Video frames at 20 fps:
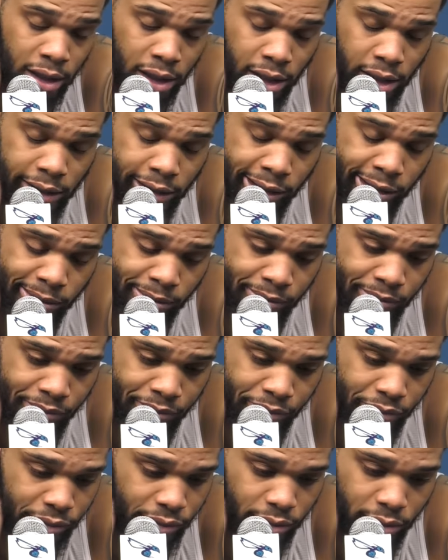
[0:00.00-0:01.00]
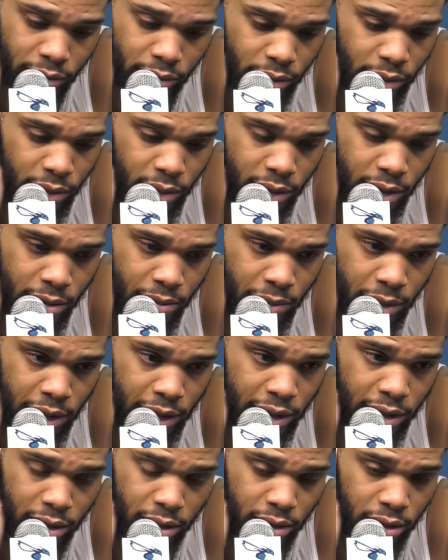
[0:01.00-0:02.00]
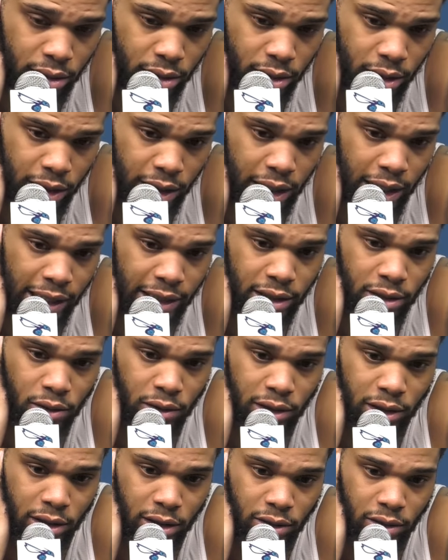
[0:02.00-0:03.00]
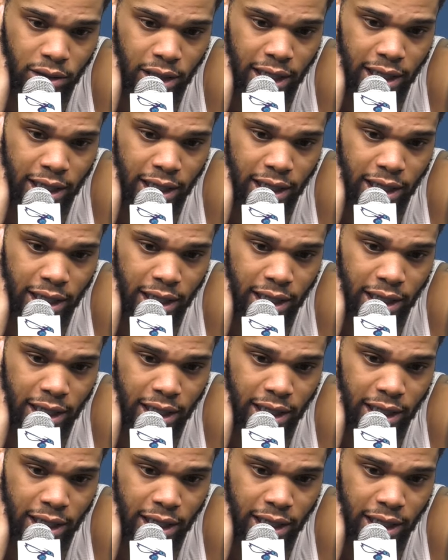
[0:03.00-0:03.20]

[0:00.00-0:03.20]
But that's no excuse.